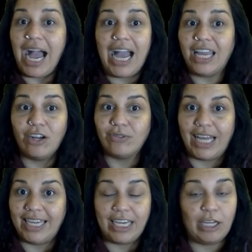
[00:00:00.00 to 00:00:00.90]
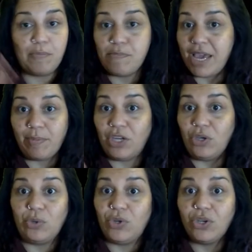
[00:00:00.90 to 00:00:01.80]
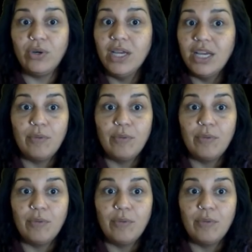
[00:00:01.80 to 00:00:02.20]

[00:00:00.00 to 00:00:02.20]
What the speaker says: I don't like it. Maybe you do.